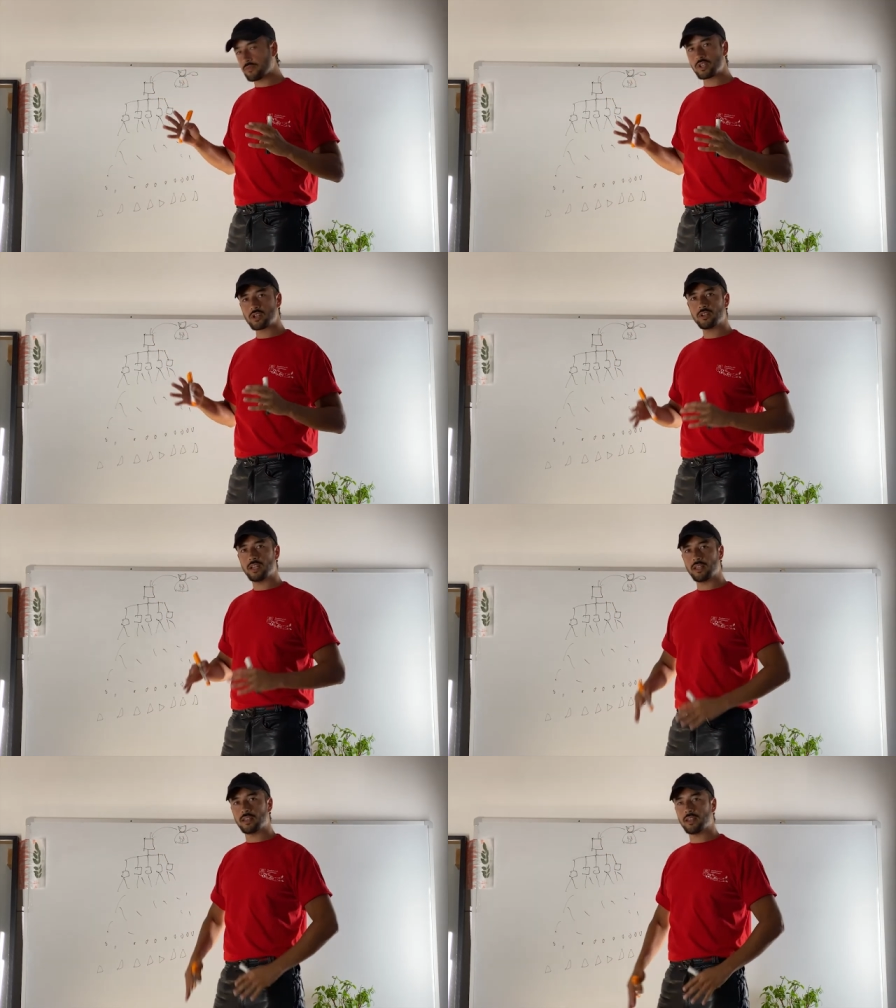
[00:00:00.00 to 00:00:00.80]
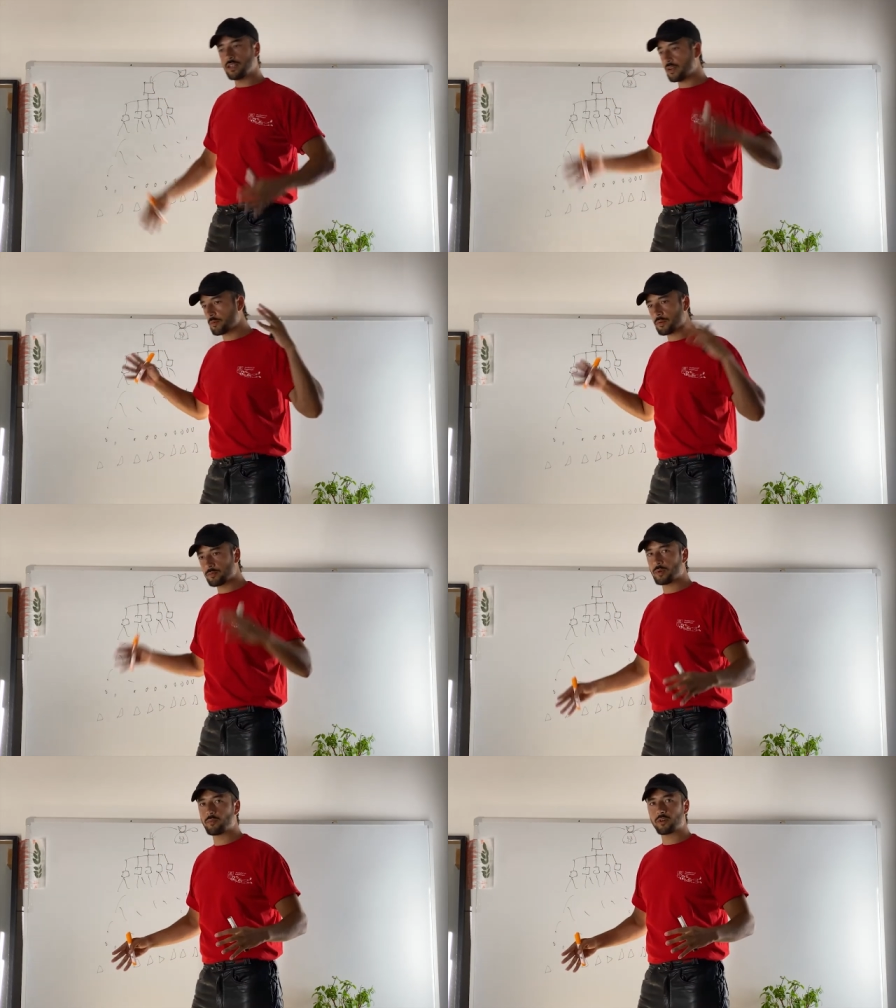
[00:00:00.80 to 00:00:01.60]
vision and then everyone
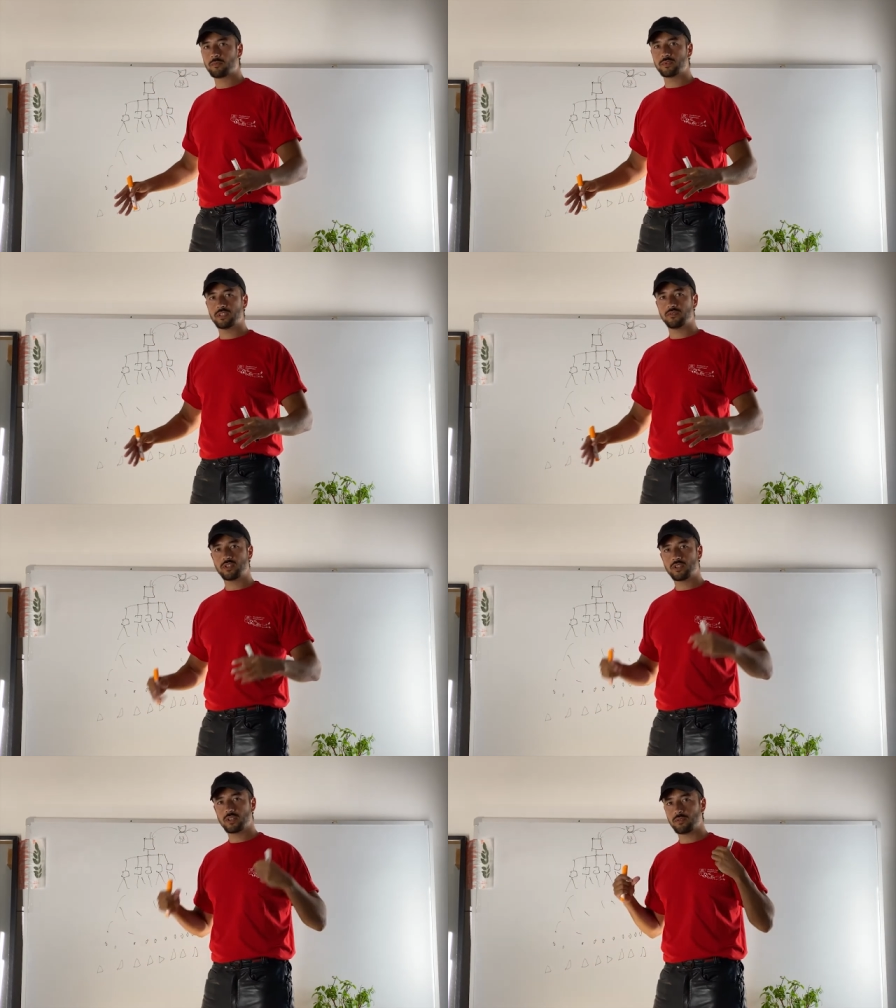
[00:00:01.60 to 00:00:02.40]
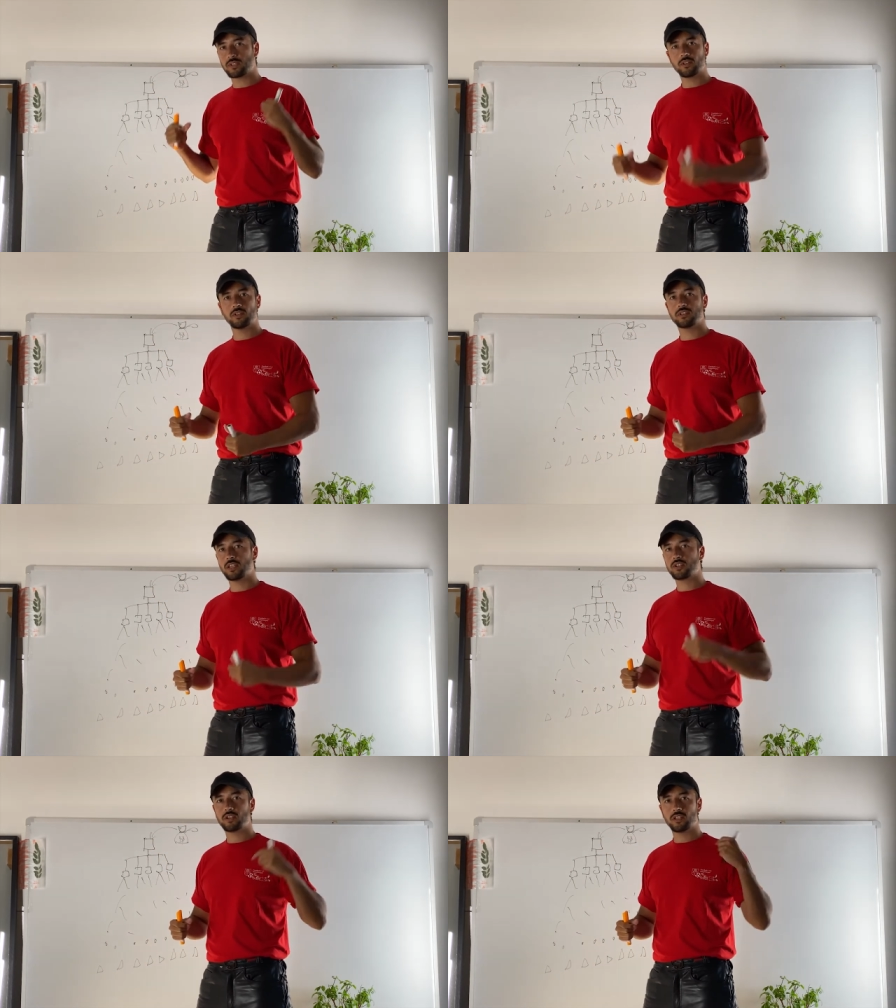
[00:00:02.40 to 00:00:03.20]
will work with this vision. There is
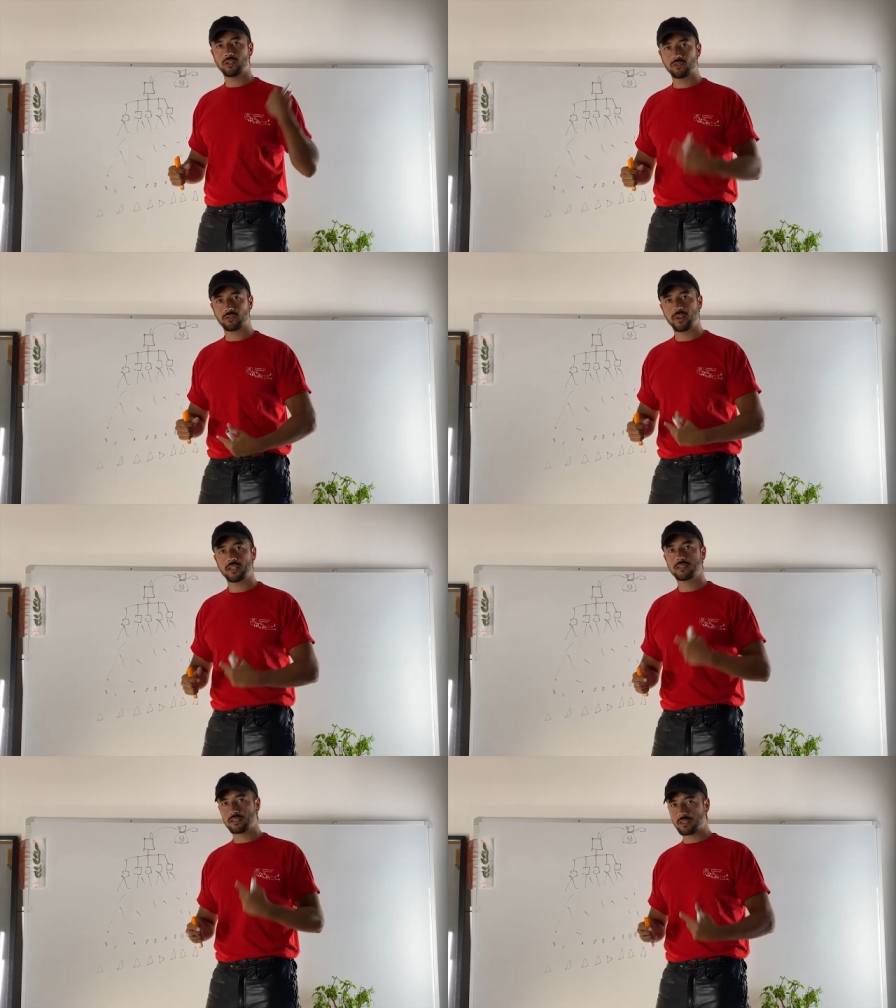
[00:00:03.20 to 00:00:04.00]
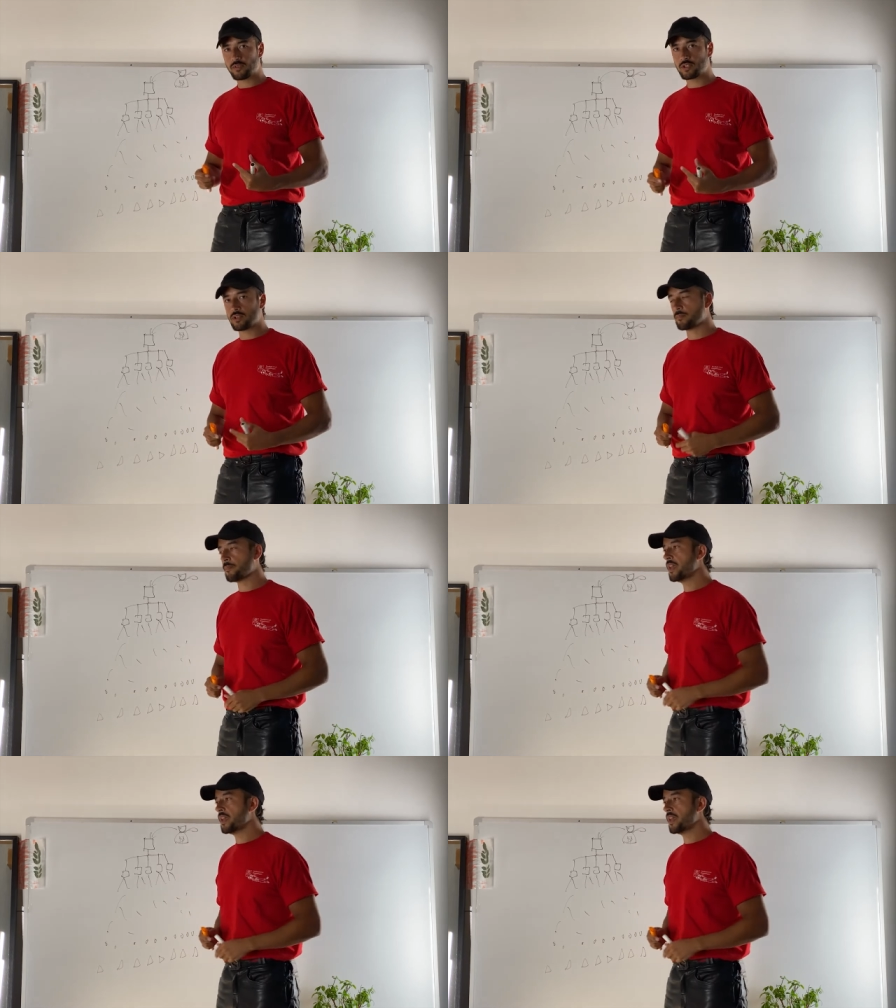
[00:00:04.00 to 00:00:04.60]
coordination, it goes fast, it's efficient.